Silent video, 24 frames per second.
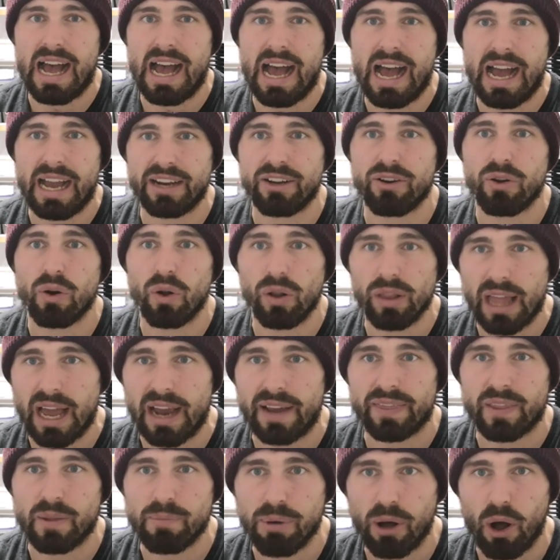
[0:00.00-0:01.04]
I don't
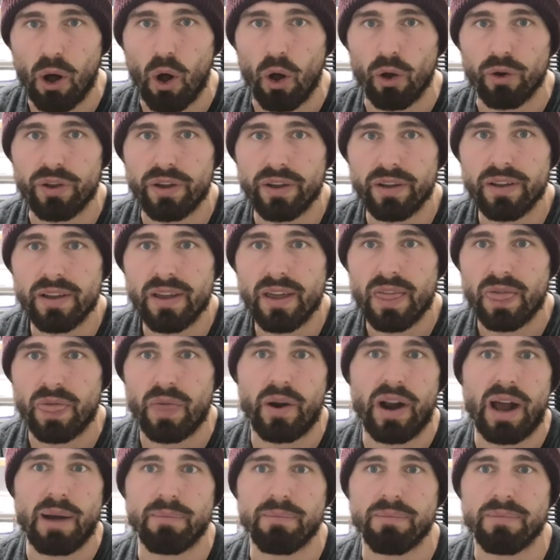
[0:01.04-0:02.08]
like the board,
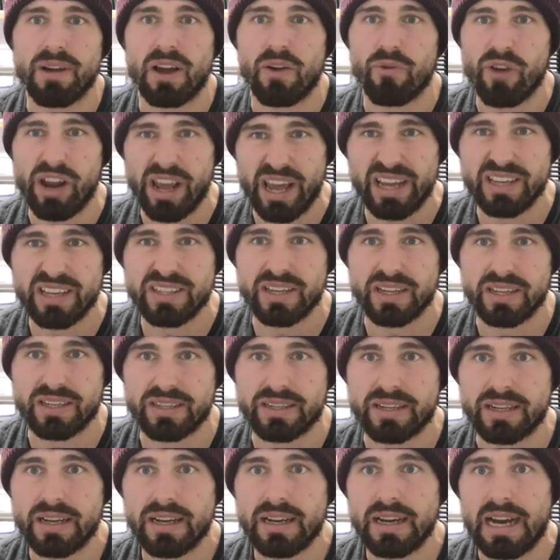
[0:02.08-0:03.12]
that I'm
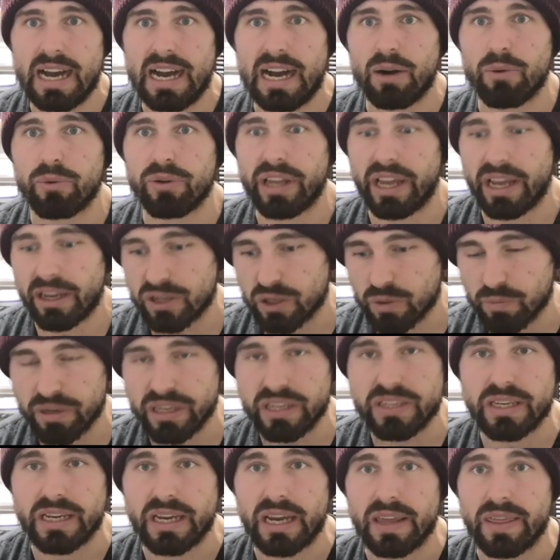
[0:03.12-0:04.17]
racist. How dare somebody
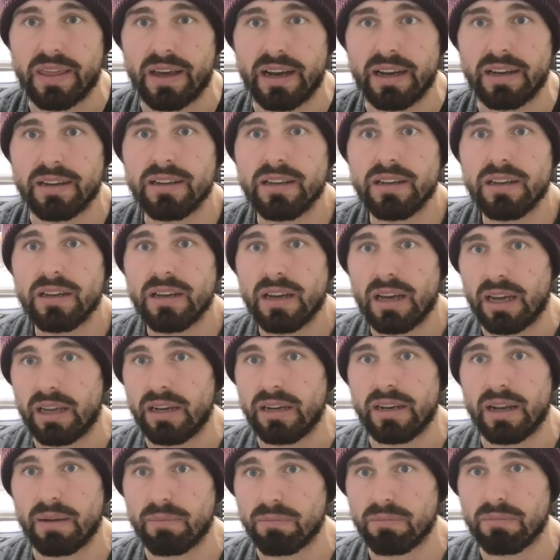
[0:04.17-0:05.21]
say that?
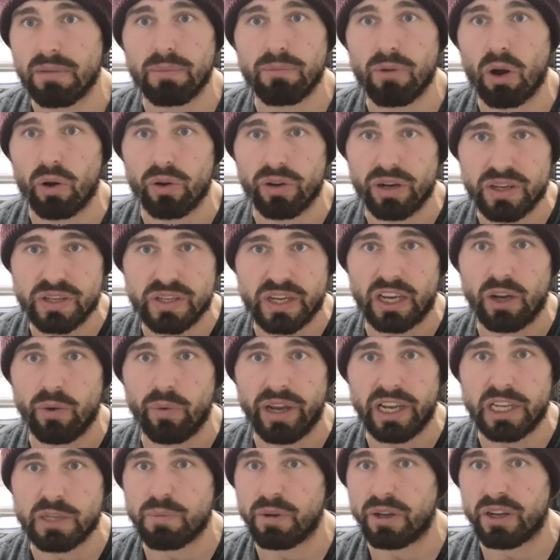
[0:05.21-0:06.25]
And I'm not going to say who
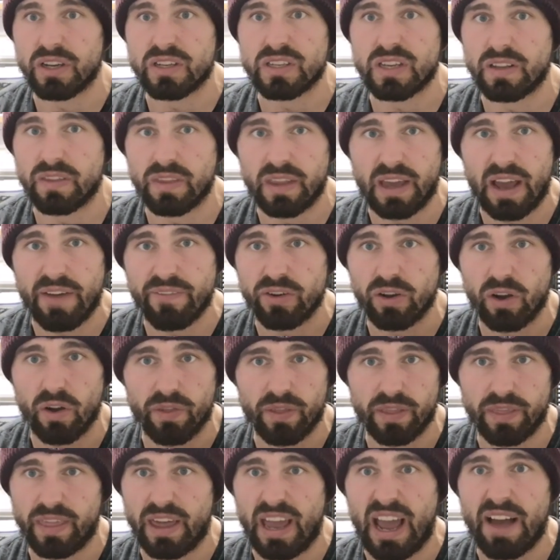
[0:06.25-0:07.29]
it is because
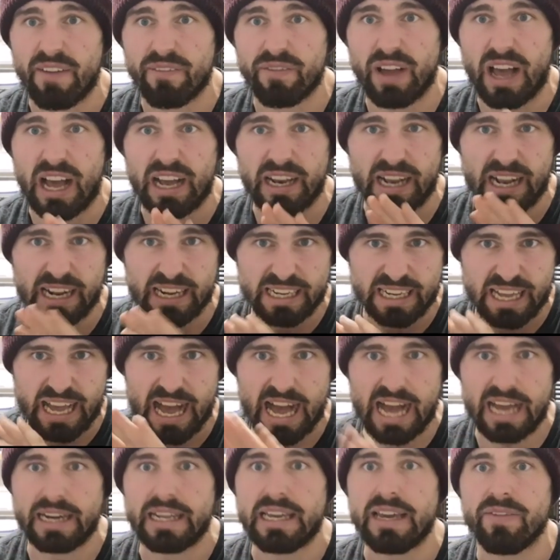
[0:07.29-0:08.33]

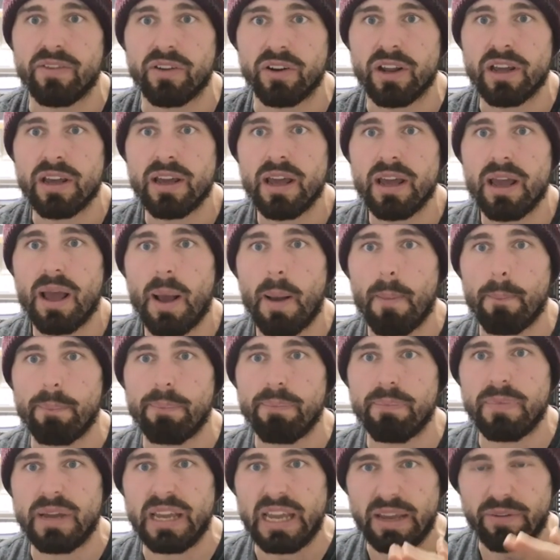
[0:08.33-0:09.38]

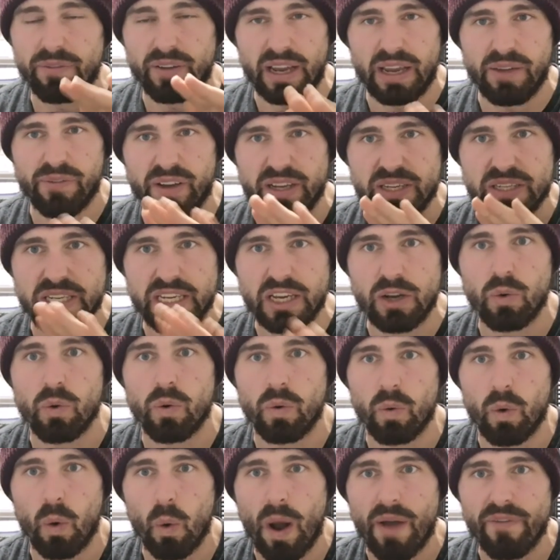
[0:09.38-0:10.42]
if I see
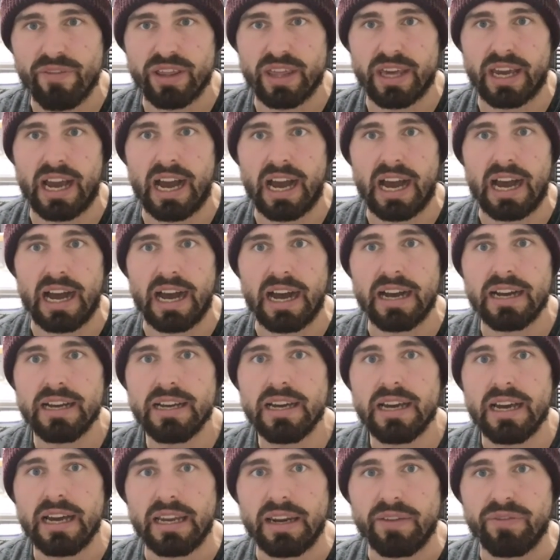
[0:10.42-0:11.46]
whoever they are,
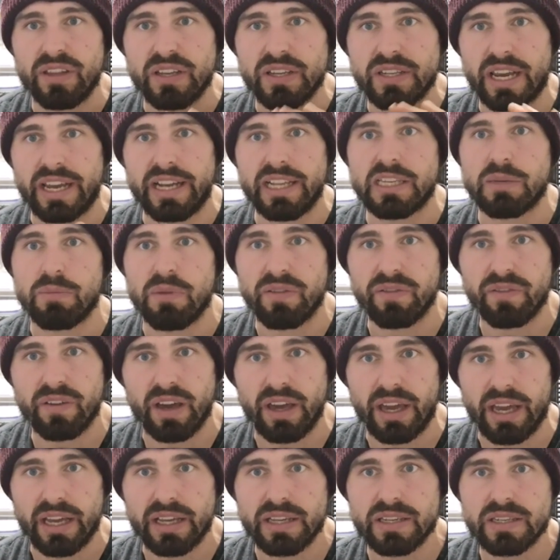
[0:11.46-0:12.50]
and if they say it to my
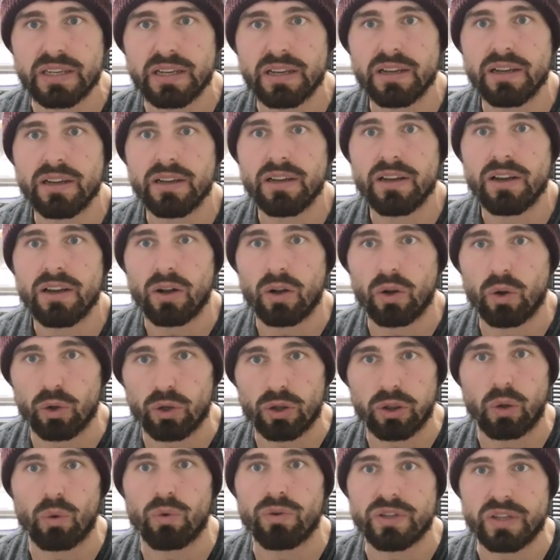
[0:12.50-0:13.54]
face, good
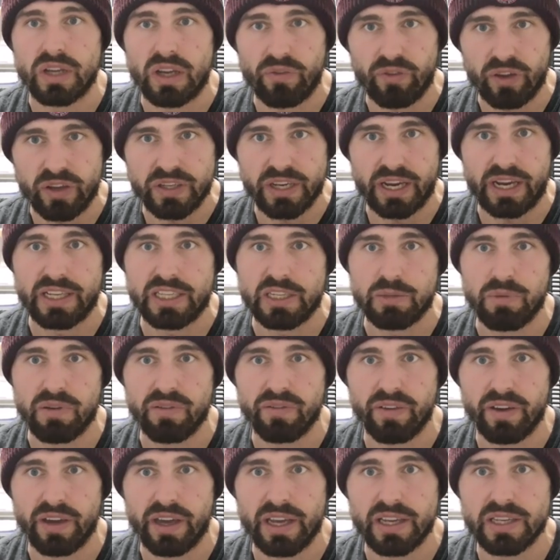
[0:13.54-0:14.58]
luck to you if you say it to my
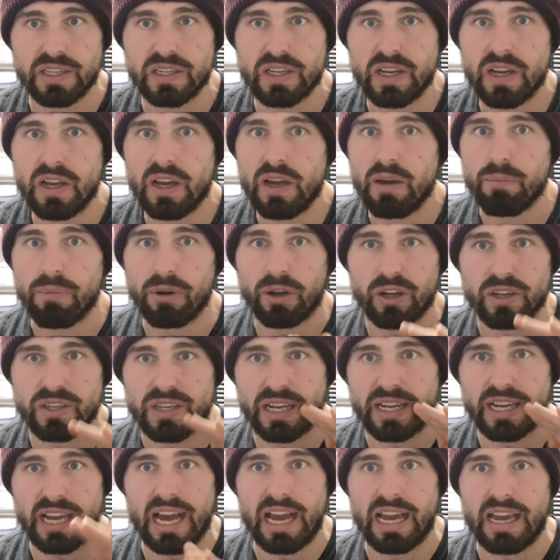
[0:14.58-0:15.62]
face, because I
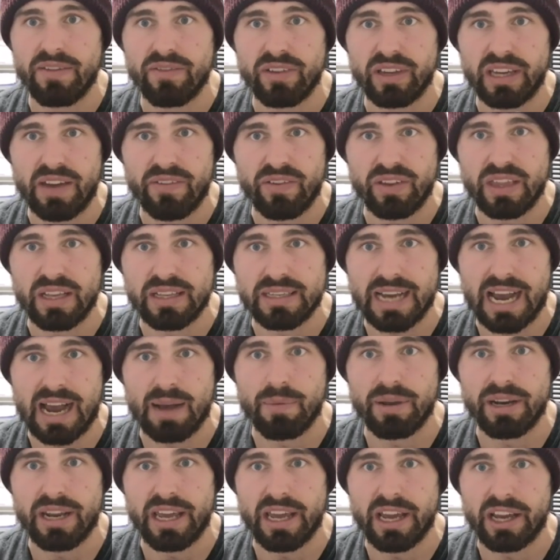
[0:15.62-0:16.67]
can't even give you the
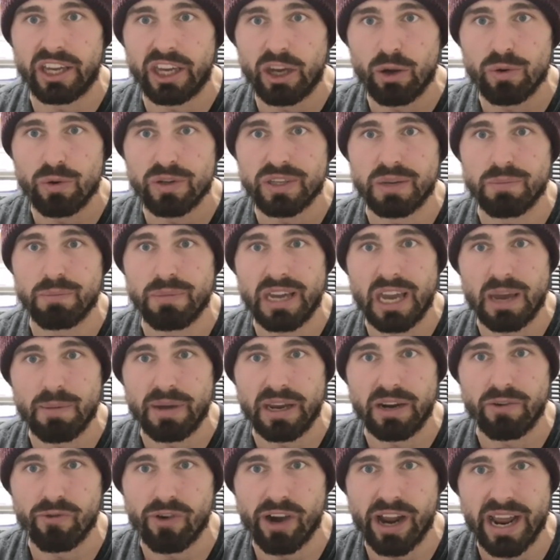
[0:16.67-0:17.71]
time of day accusing me of
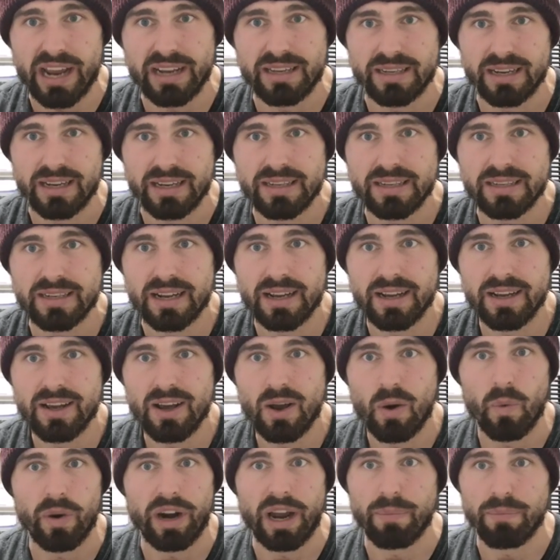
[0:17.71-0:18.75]
being racist
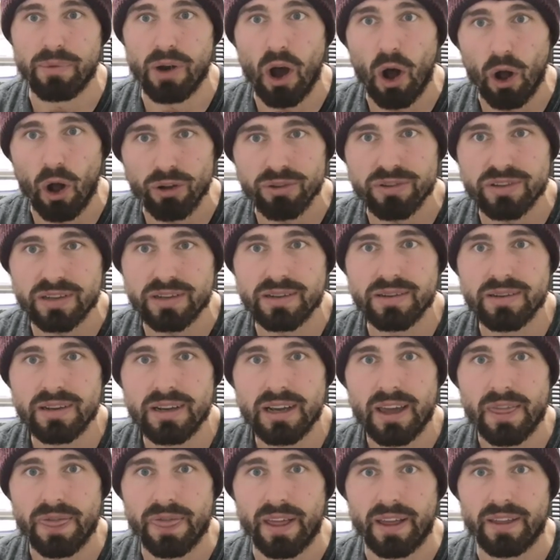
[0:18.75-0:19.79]
when I'm not.
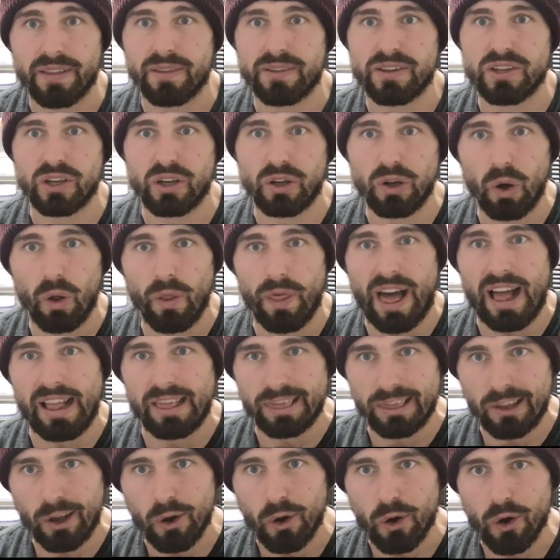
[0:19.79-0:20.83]
That to go that
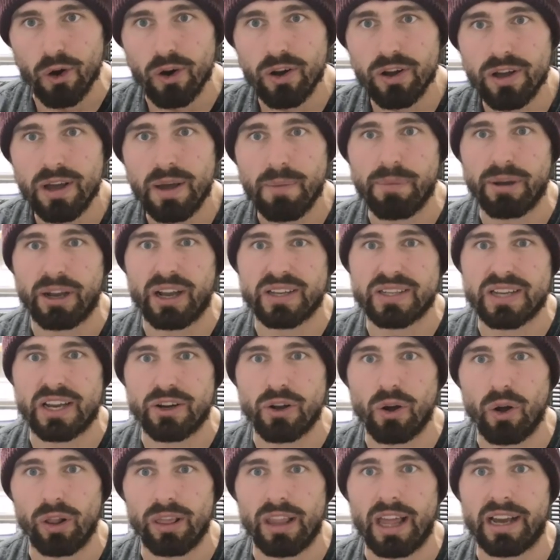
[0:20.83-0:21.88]
low because I
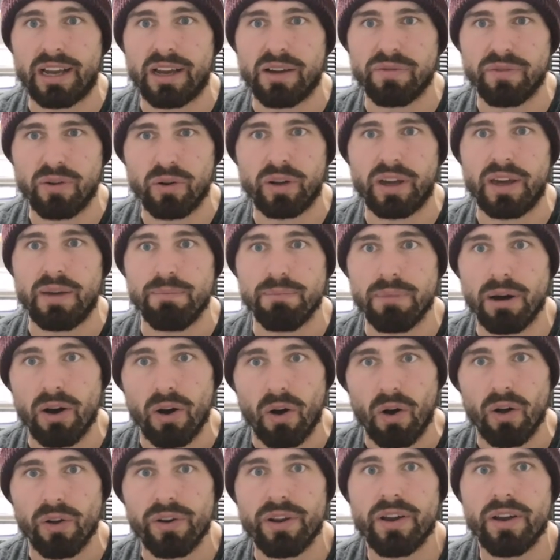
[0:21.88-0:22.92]
don't like a fucking
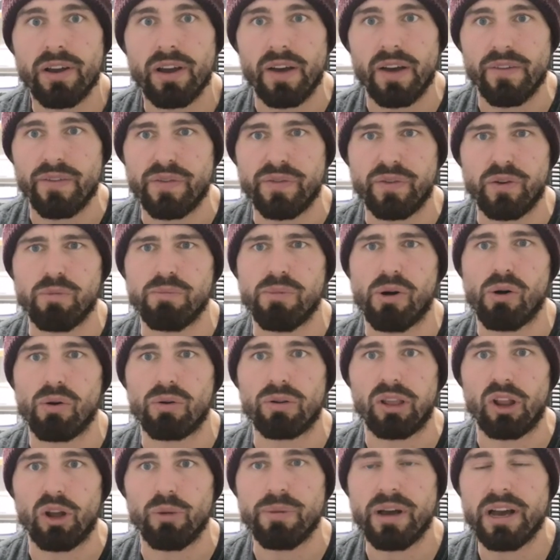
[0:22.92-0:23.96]
board of a football
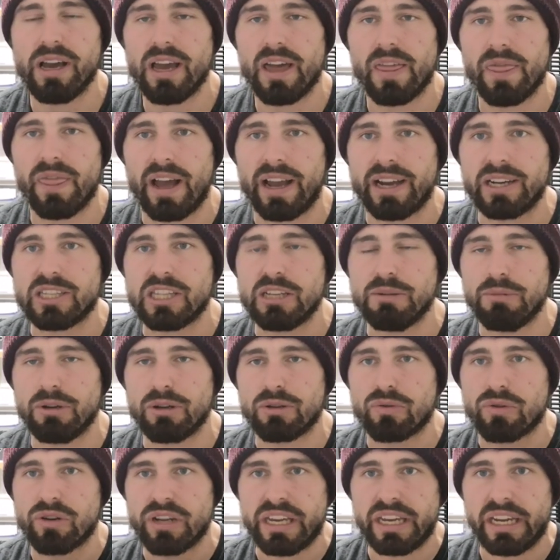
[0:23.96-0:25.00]
club, that is the
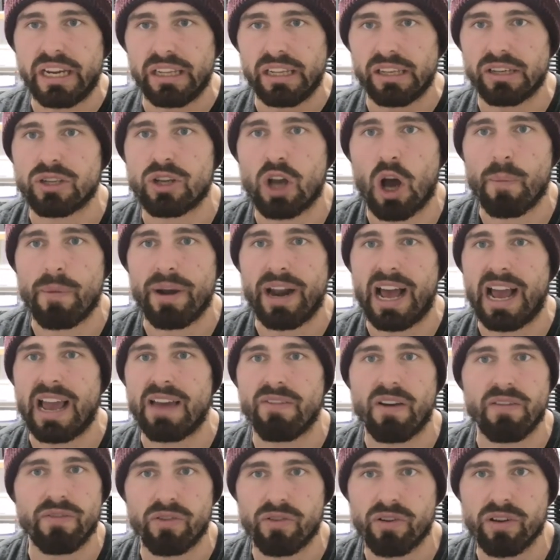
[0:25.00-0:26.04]
most ridiculous comment I
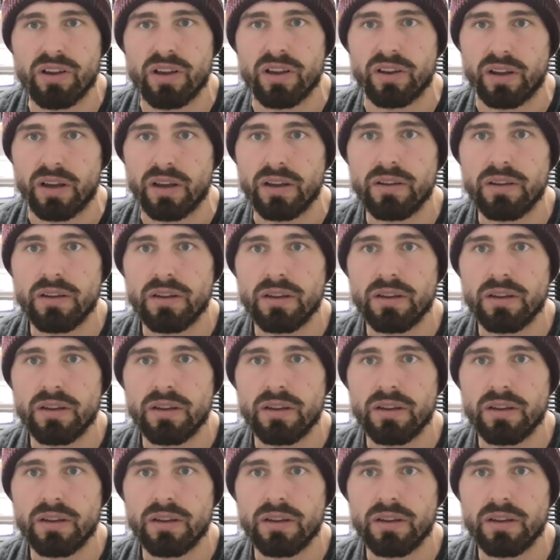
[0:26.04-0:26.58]
have ever heard.